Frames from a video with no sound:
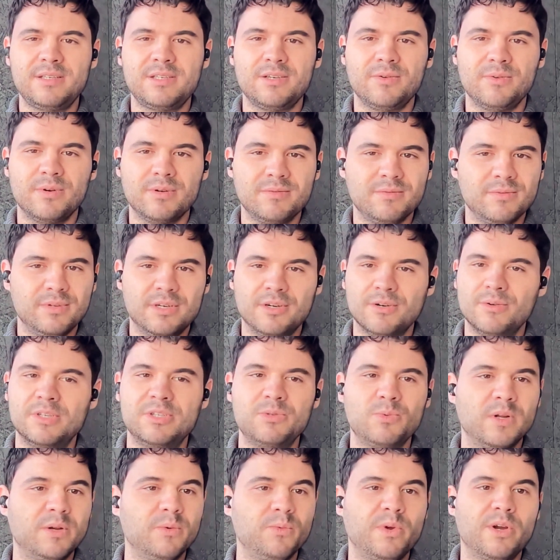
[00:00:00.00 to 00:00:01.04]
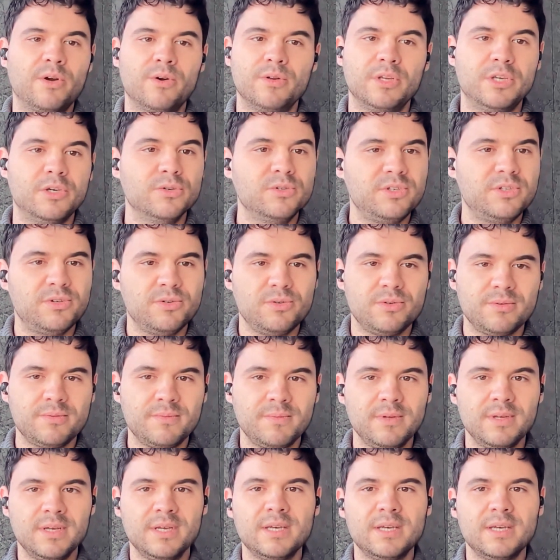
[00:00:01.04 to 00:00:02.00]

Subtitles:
So, it's what we're used to.